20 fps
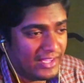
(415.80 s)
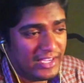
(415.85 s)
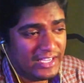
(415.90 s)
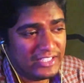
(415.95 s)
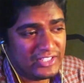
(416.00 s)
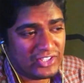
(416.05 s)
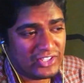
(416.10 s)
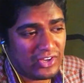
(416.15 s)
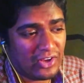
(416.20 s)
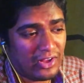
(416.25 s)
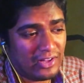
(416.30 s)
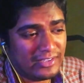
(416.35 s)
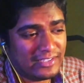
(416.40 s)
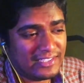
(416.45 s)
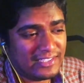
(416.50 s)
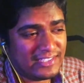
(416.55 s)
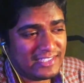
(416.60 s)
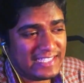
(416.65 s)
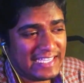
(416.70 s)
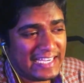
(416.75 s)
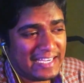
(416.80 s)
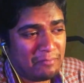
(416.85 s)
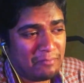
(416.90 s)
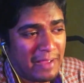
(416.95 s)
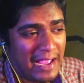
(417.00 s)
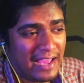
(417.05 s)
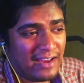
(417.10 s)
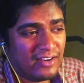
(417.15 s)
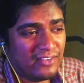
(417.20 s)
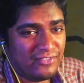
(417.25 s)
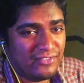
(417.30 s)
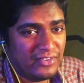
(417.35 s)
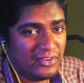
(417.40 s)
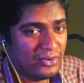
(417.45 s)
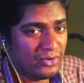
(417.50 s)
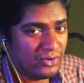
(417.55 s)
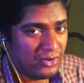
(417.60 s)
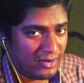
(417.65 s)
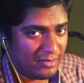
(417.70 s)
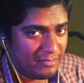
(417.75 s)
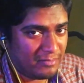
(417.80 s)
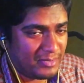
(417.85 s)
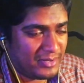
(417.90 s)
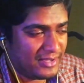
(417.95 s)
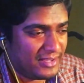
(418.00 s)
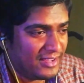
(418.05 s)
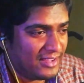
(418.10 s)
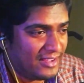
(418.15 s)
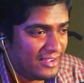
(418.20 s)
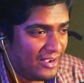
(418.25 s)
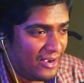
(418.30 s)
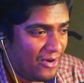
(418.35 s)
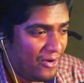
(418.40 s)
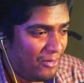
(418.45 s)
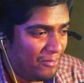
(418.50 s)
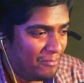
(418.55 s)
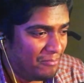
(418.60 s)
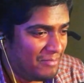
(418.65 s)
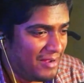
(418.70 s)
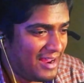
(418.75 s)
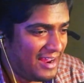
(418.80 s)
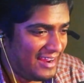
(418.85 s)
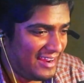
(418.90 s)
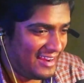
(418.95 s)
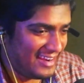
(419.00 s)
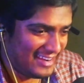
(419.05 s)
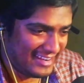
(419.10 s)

it's called the sick man of Europe. Oh man.